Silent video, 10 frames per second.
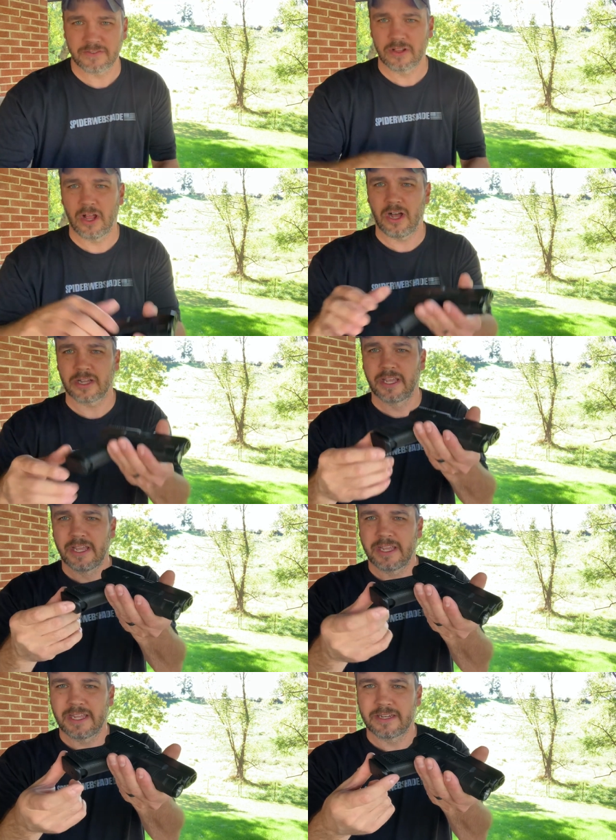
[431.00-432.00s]
Glock.
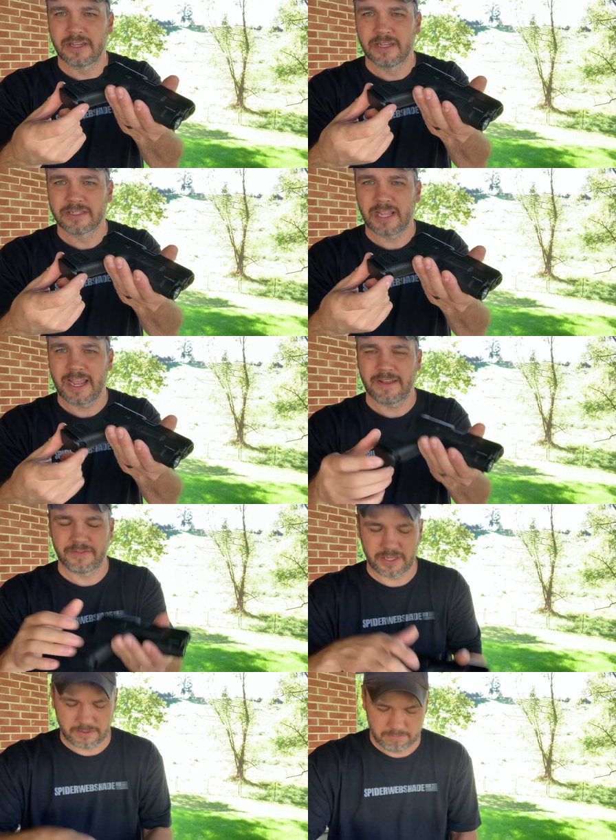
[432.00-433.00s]
It does have
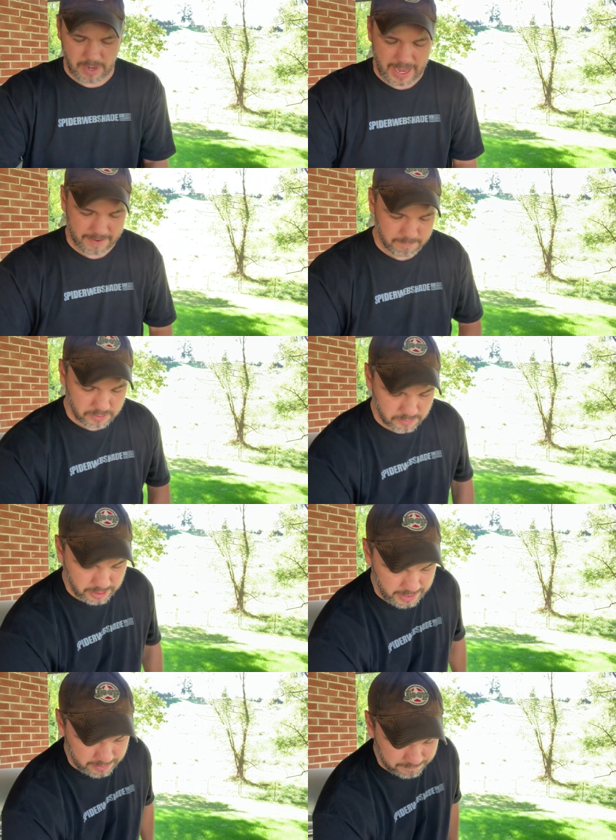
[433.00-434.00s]
the half moon
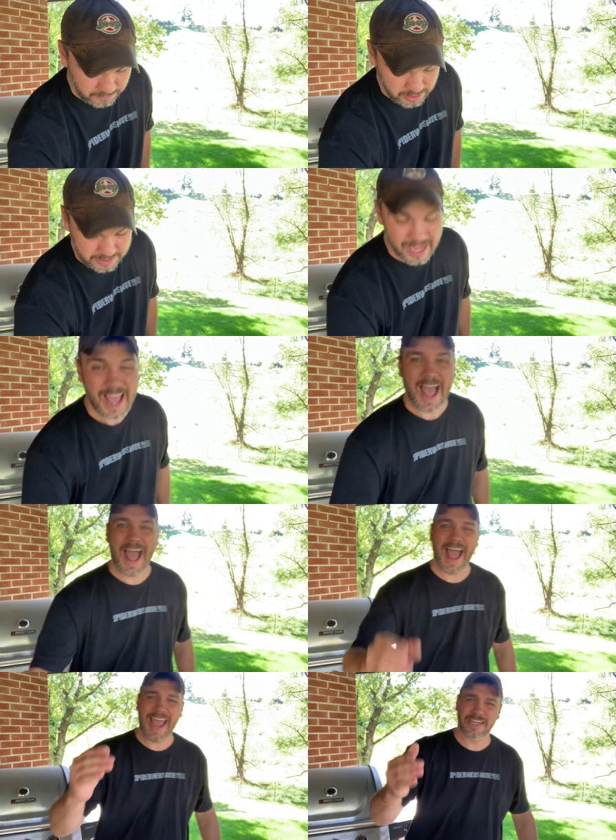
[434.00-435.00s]
cut out in the front.
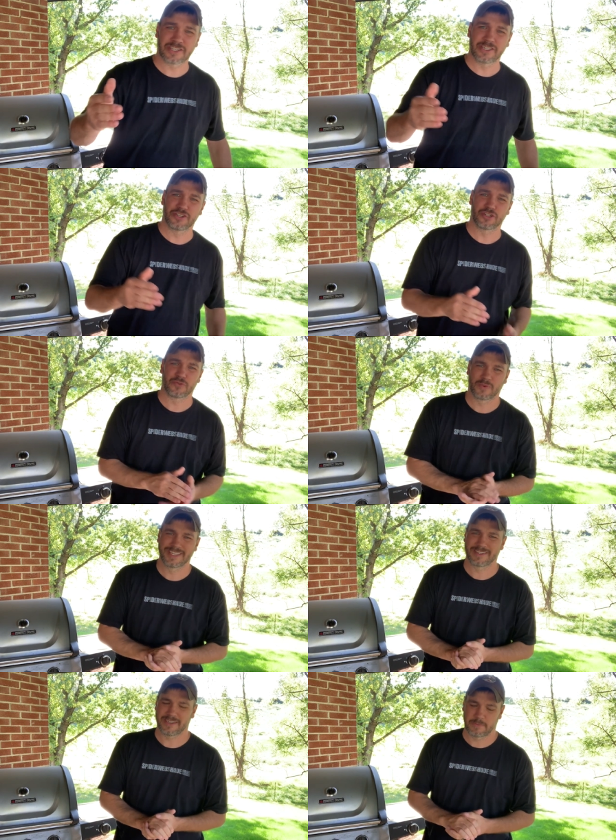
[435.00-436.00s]
I actually just
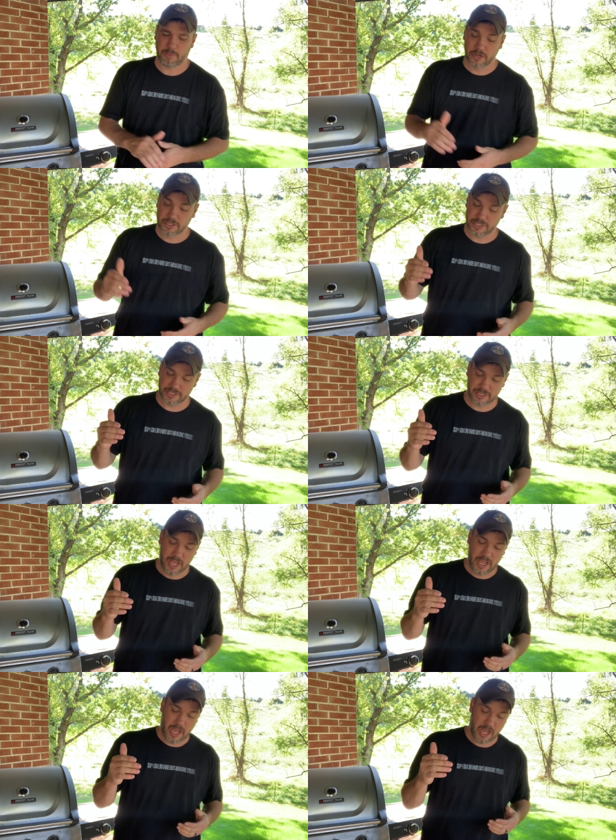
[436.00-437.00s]
recently purchased
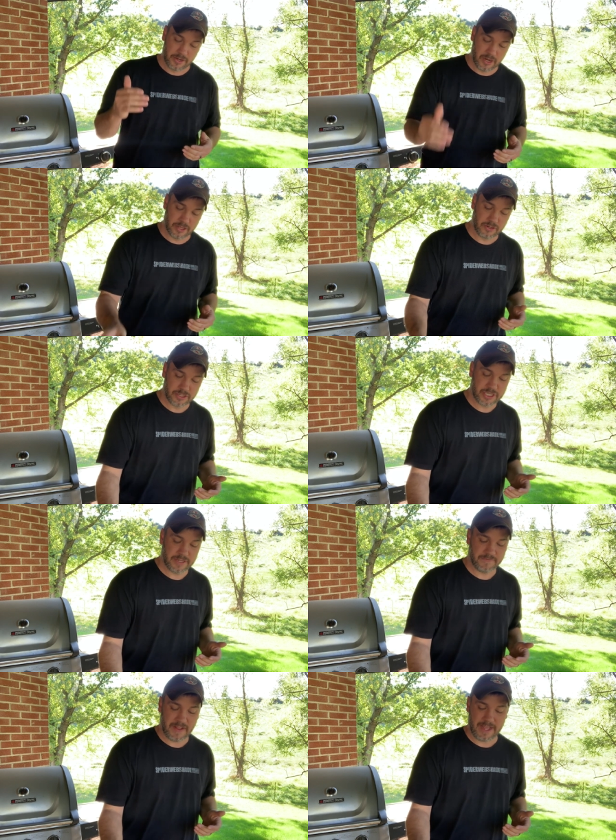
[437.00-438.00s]
another
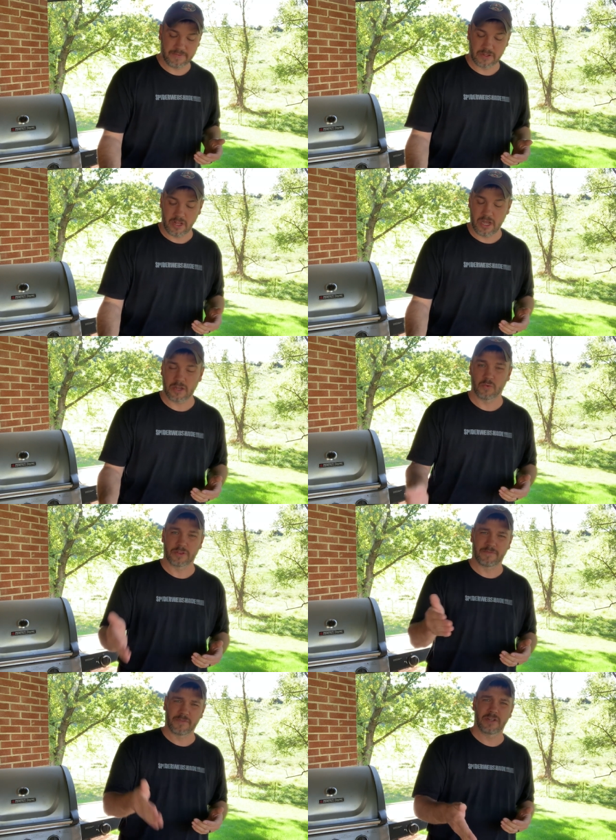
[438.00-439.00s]
Gen five Glock
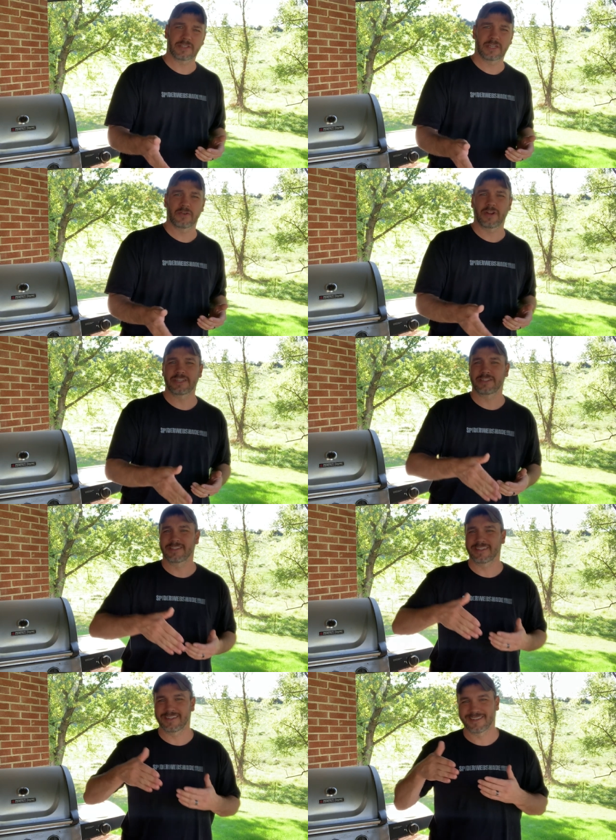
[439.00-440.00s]
with the front
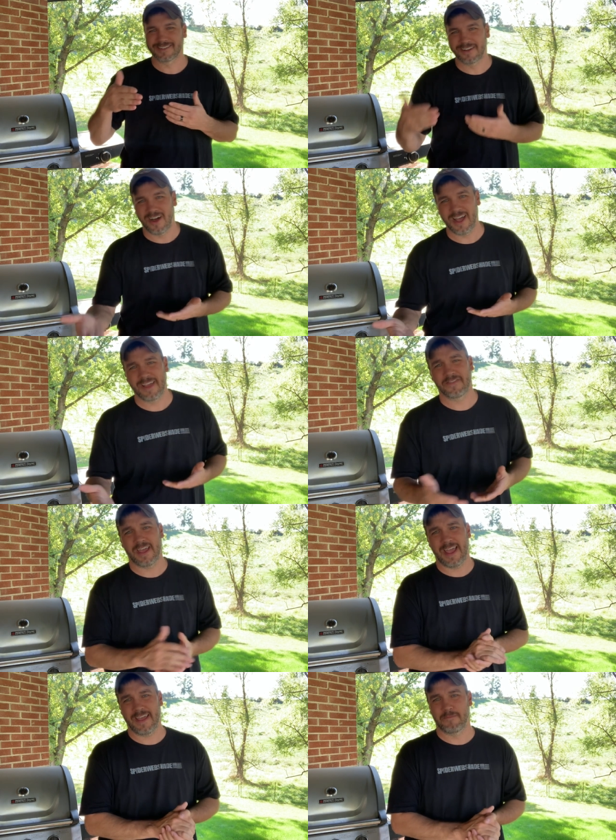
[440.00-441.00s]
serrations. It does not have
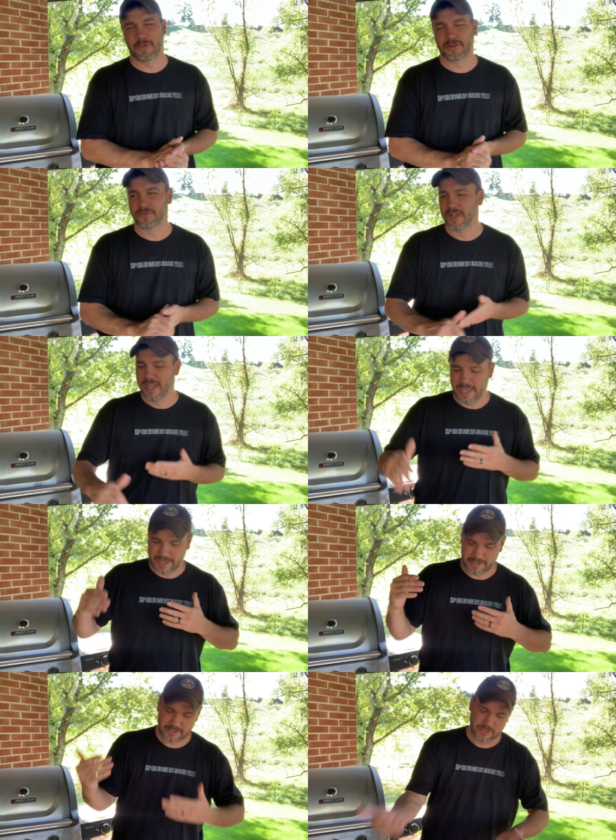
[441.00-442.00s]
that half moon.
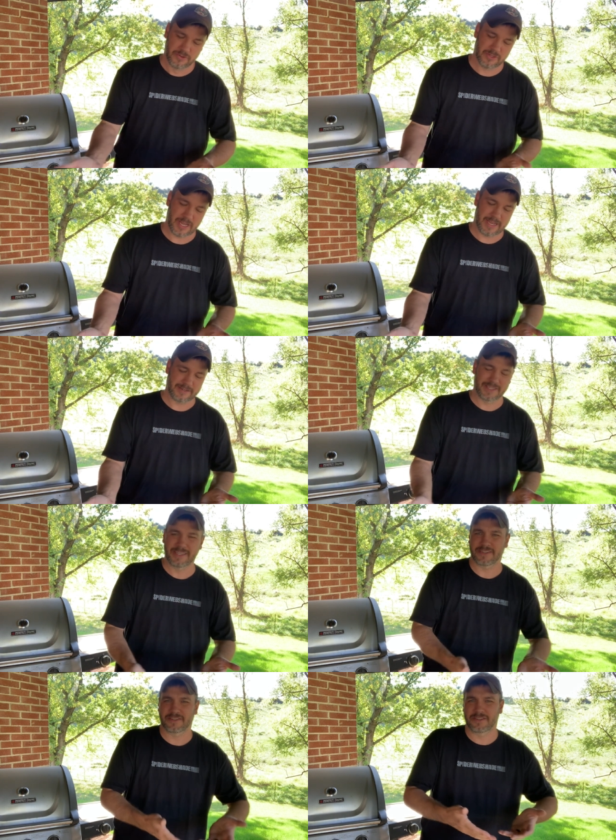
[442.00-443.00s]
And as soon as I
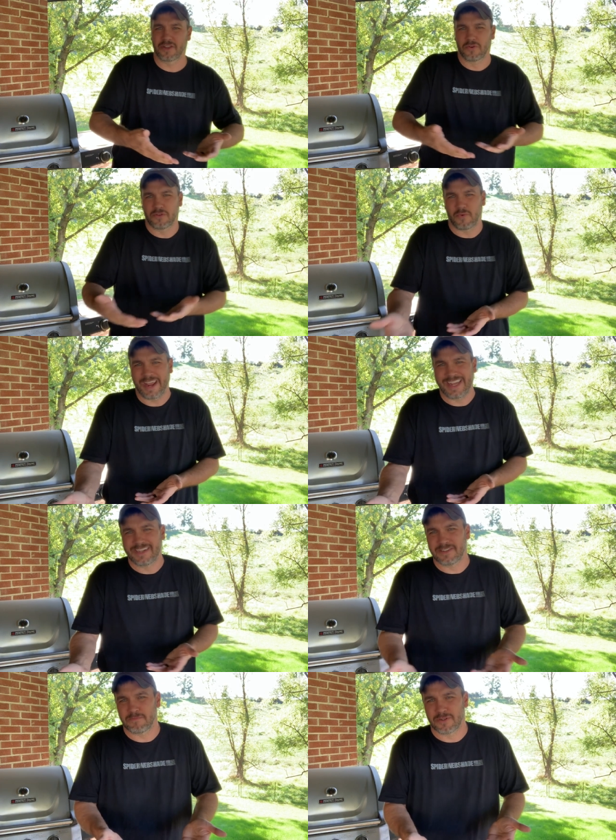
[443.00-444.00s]
get to go to the
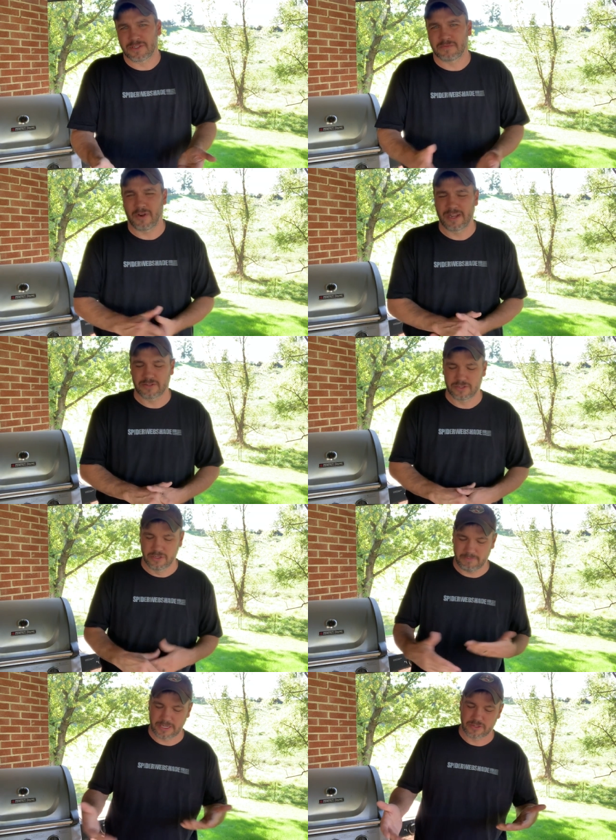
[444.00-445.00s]
range and put some rounds
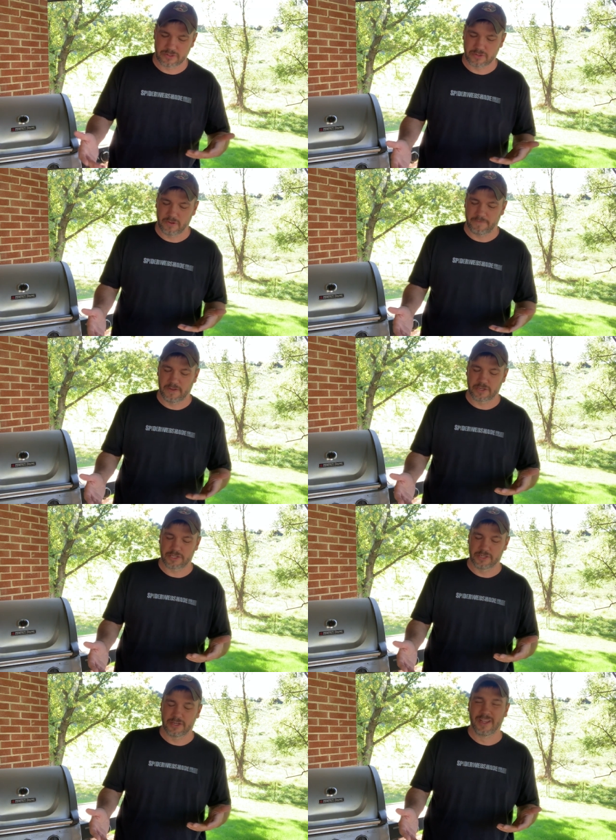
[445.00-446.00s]
through it, make sure it's going to
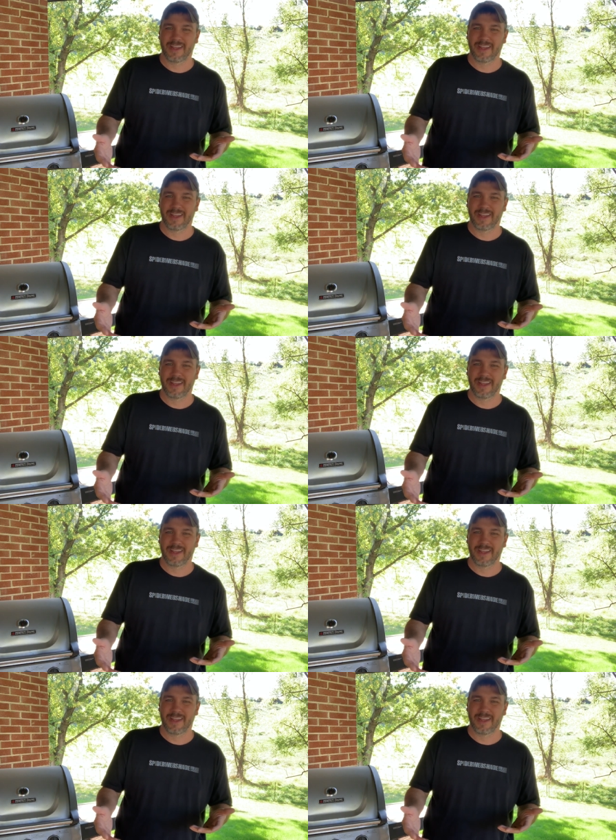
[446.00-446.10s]
function,